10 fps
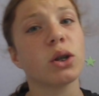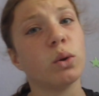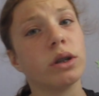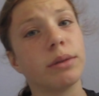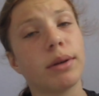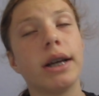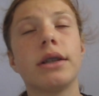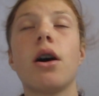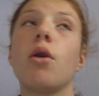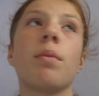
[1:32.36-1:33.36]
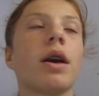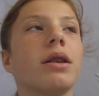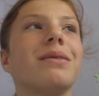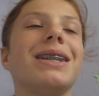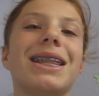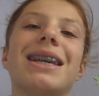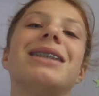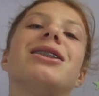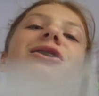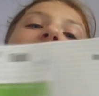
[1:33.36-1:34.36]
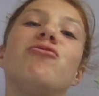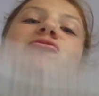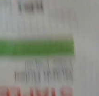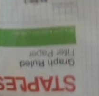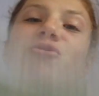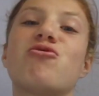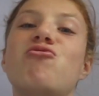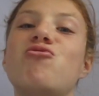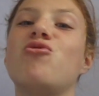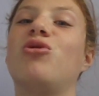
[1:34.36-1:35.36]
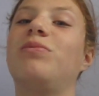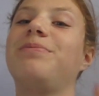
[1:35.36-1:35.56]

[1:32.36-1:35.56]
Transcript: school supplies? Oh, because we need things to do the school.